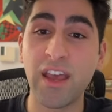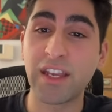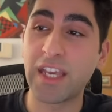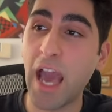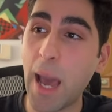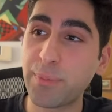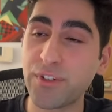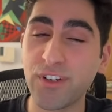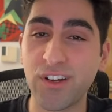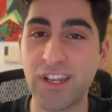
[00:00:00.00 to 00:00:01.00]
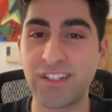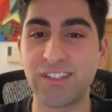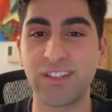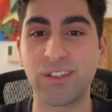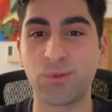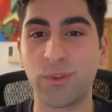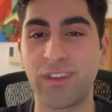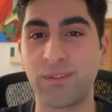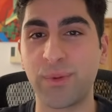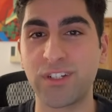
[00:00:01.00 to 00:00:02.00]
capturing on h6 with
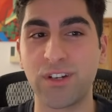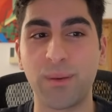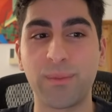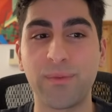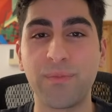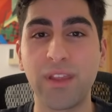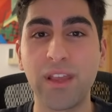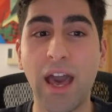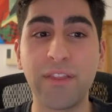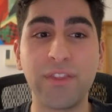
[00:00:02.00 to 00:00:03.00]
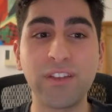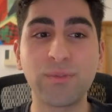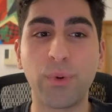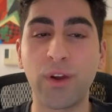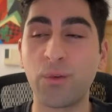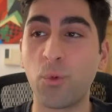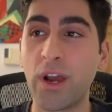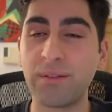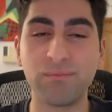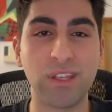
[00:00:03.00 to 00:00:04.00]
his bishop. At this point,
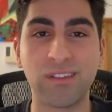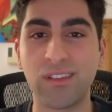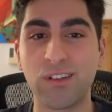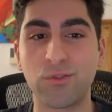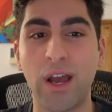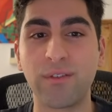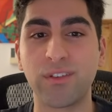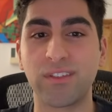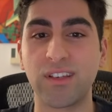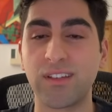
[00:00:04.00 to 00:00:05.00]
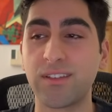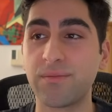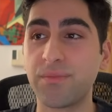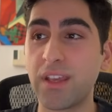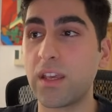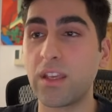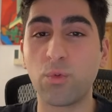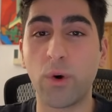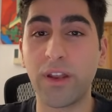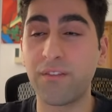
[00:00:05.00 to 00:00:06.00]
white is in the driver's seat. He's
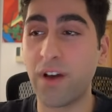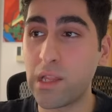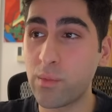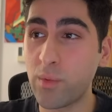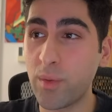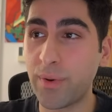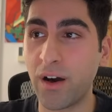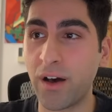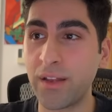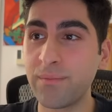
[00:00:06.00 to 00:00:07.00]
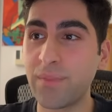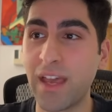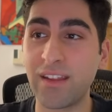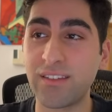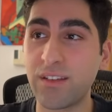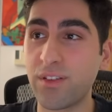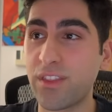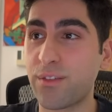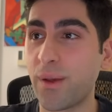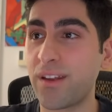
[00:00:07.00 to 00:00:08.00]
won a valuable pawn, and is even
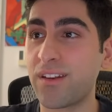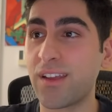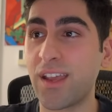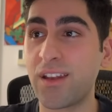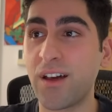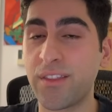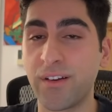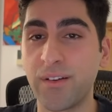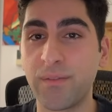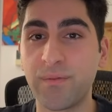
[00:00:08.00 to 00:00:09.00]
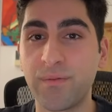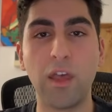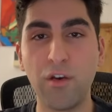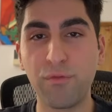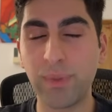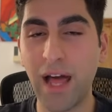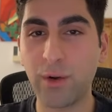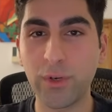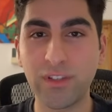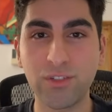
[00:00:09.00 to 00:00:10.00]
threatening another. If
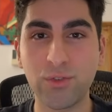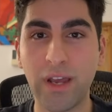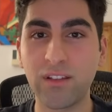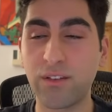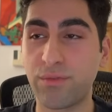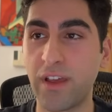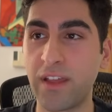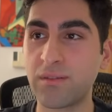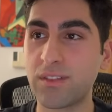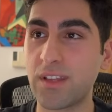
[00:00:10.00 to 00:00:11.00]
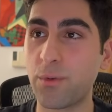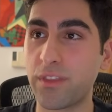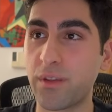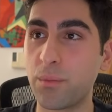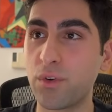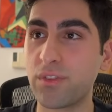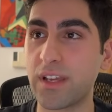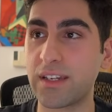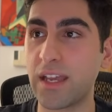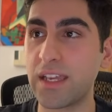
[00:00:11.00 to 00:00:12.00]
black were to try to defend, say with a move
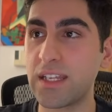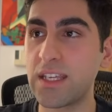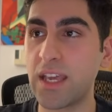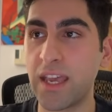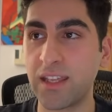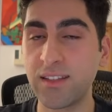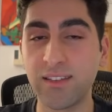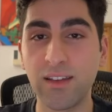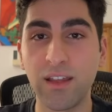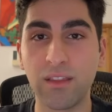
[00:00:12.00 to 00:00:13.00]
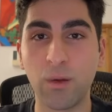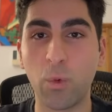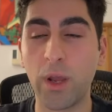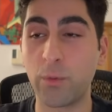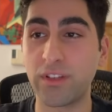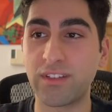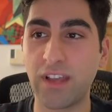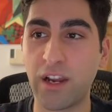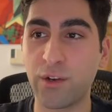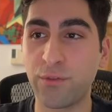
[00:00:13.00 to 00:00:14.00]
like knight e8, then white would
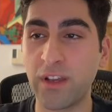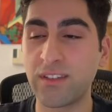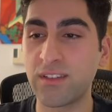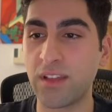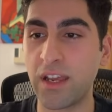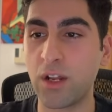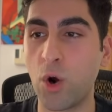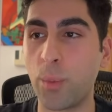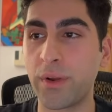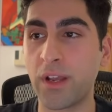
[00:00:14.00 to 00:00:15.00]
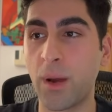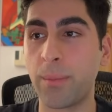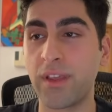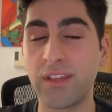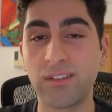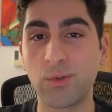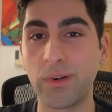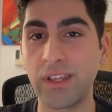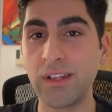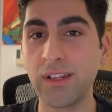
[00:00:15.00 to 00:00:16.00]
sacrifice his knight, opening up his
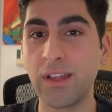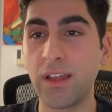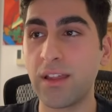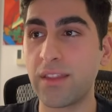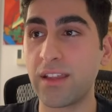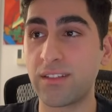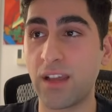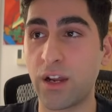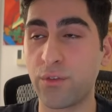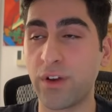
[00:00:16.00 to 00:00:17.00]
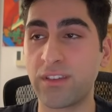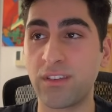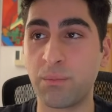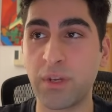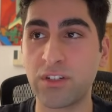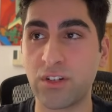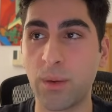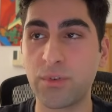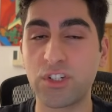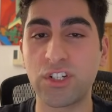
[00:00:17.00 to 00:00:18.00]
queen, then sacrifice his
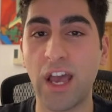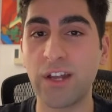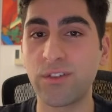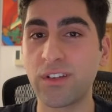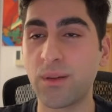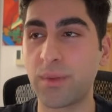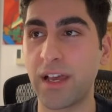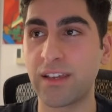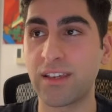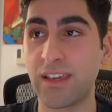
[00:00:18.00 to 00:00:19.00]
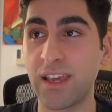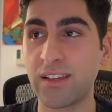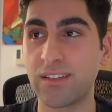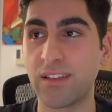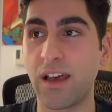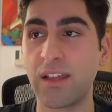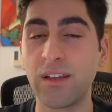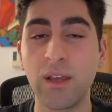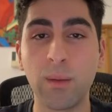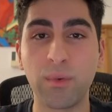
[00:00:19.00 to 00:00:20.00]
bishop, shattering the black king
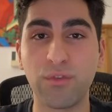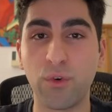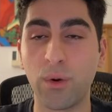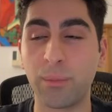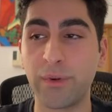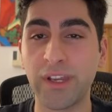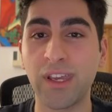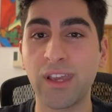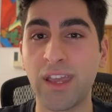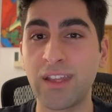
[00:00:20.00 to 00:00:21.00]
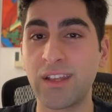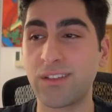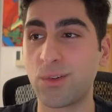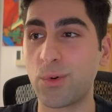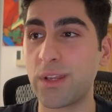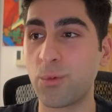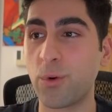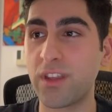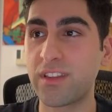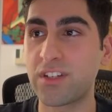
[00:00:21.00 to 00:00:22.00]
side, before bringing in his queen
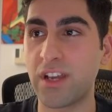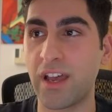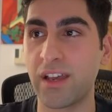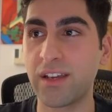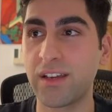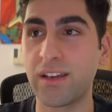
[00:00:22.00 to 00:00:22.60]
with check,